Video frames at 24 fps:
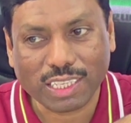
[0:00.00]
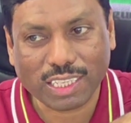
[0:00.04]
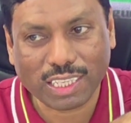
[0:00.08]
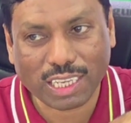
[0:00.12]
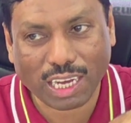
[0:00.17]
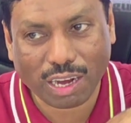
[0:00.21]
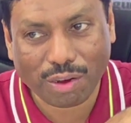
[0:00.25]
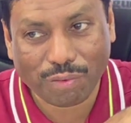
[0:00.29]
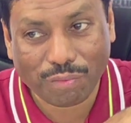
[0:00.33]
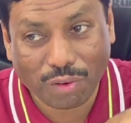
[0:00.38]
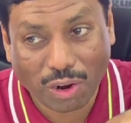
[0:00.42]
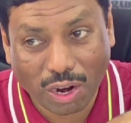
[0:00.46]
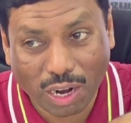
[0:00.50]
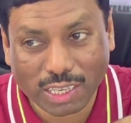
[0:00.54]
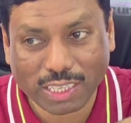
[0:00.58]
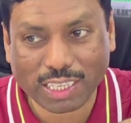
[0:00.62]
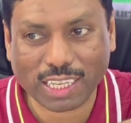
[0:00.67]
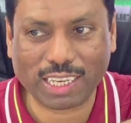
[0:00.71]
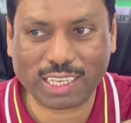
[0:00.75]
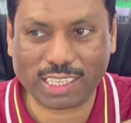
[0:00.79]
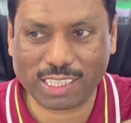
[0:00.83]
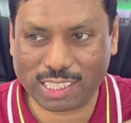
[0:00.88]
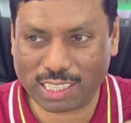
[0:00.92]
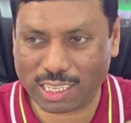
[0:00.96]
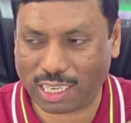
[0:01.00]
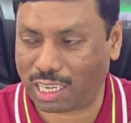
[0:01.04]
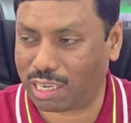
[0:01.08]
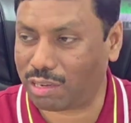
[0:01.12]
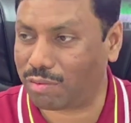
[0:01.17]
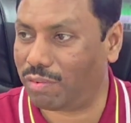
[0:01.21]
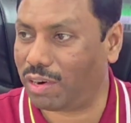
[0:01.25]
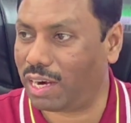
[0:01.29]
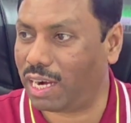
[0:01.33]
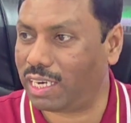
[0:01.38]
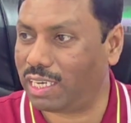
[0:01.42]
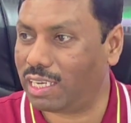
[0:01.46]
Yeah, water is
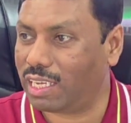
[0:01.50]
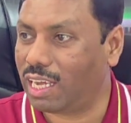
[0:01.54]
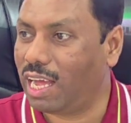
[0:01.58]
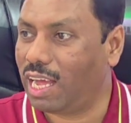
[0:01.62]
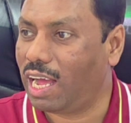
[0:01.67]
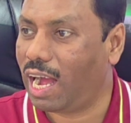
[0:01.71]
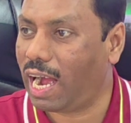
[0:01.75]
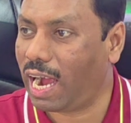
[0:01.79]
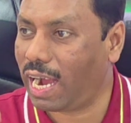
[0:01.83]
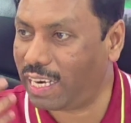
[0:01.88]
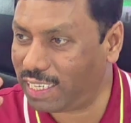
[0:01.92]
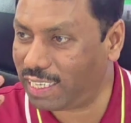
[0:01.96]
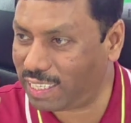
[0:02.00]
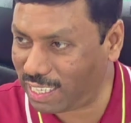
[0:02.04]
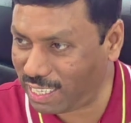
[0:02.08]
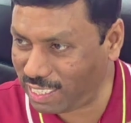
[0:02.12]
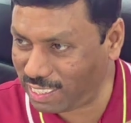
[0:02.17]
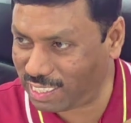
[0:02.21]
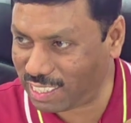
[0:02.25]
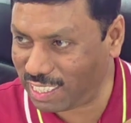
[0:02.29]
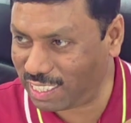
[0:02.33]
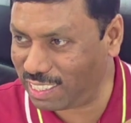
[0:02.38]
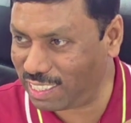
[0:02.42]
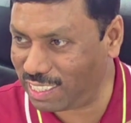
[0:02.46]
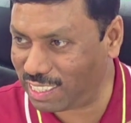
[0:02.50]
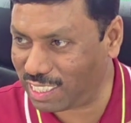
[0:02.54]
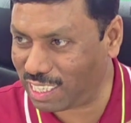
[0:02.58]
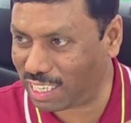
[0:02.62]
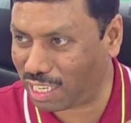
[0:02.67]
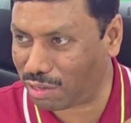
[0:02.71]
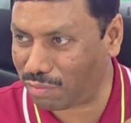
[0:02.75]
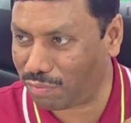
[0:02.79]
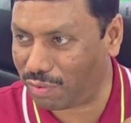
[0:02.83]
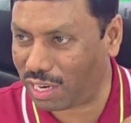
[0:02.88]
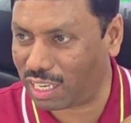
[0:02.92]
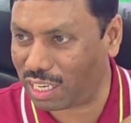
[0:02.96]
required, hydration is
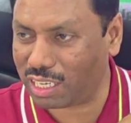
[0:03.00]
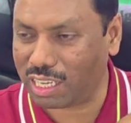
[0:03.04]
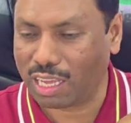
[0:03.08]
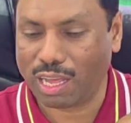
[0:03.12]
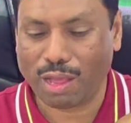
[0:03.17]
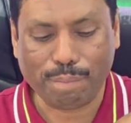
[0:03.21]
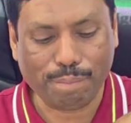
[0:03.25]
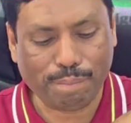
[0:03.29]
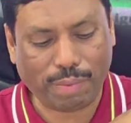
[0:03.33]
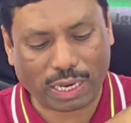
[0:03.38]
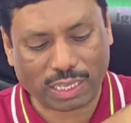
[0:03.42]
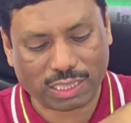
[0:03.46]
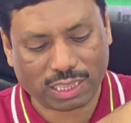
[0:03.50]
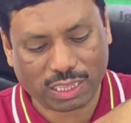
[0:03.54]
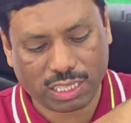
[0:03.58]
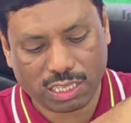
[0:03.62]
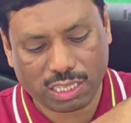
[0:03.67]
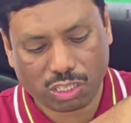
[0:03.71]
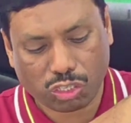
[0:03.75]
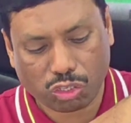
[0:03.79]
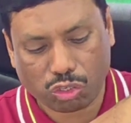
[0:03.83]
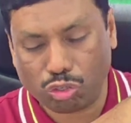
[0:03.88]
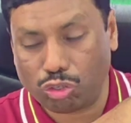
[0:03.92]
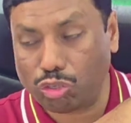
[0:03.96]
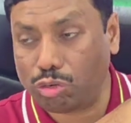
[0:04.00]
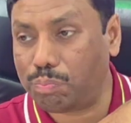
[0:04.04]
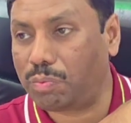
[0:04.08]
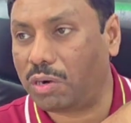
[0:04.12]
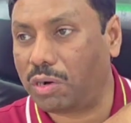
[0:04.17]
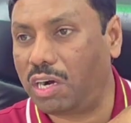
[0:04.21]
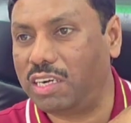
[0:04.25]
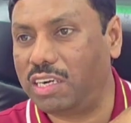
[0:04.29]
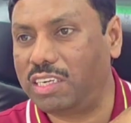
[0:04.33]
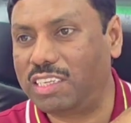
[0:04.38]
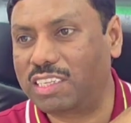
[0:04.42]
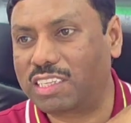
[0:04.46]
required, but these 2
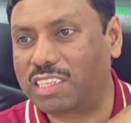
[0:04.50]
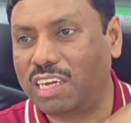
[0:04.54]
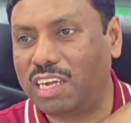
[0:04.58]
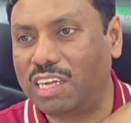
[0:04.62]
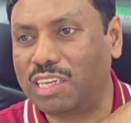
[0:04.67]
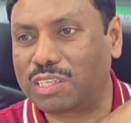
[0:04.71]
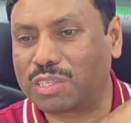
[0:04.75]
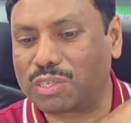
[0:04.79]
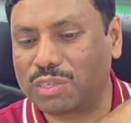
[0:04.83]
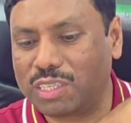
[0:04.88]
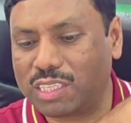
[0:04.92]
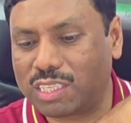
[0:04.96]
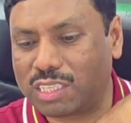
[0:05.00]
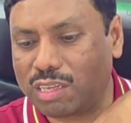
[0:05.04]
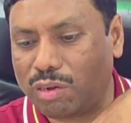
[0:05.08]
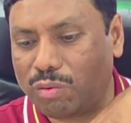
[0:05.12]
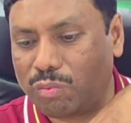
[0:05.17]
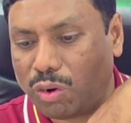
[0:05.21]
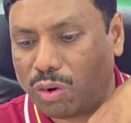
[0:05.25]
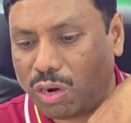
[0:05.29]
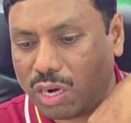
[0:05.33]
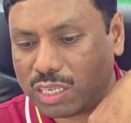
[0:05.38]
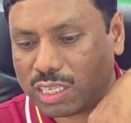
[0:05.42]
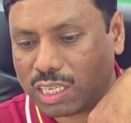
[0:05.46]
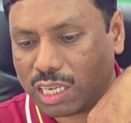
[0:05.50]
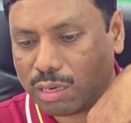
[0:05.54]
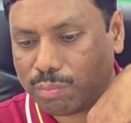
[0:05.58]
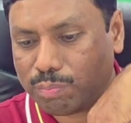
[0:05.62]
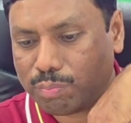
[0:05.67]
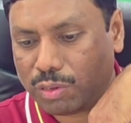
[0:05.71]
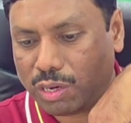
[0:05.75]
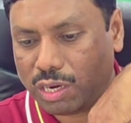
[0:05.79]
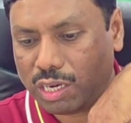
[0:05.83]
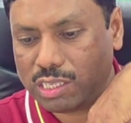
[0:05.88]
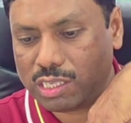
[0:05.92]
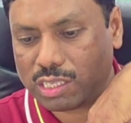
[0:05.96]
points also is the water
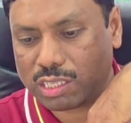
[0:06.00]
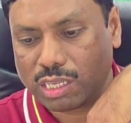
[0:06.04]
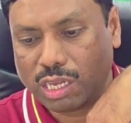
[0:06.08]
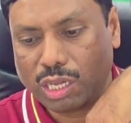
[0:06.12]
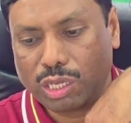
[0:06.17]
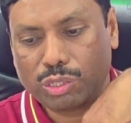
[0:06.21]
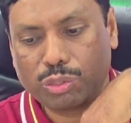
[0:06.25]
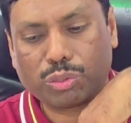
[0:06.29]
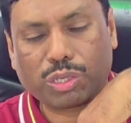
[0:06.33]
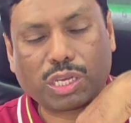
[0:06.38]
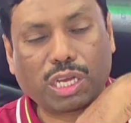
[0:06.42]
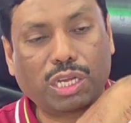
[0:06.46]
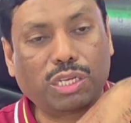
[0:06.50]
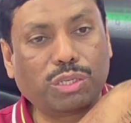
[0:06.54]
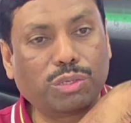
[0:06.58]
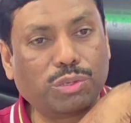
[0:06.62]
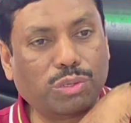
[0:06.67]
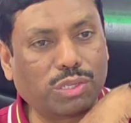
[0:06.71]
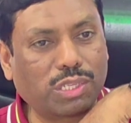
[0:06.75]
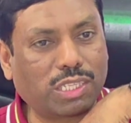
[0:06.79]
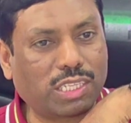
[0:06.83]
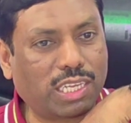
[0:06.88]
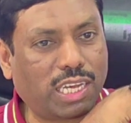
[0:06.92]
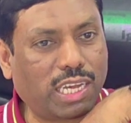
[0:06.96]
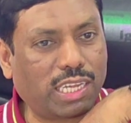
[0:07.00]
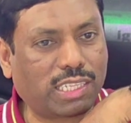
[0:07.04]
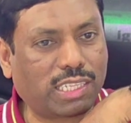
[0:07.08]
points. You can use the